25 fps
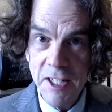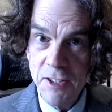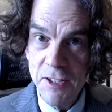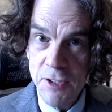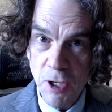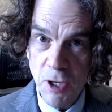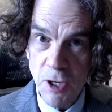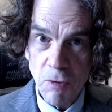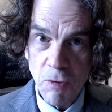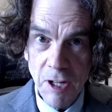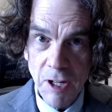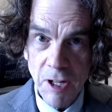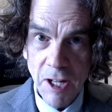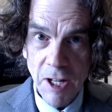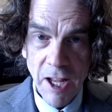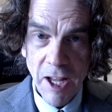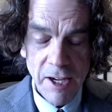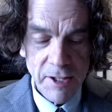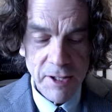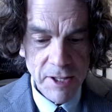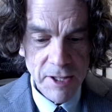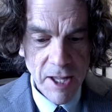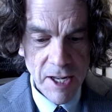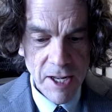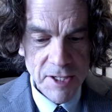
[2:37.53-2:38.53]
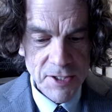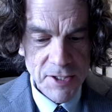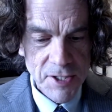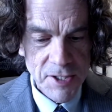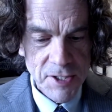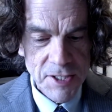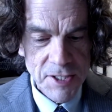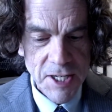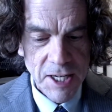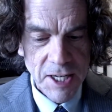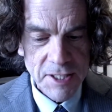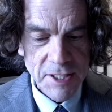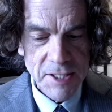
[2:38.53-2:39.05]
Don't rely on that as a
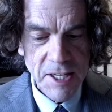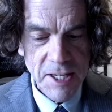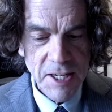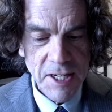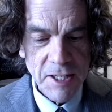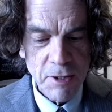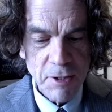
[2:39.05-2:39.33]
technique.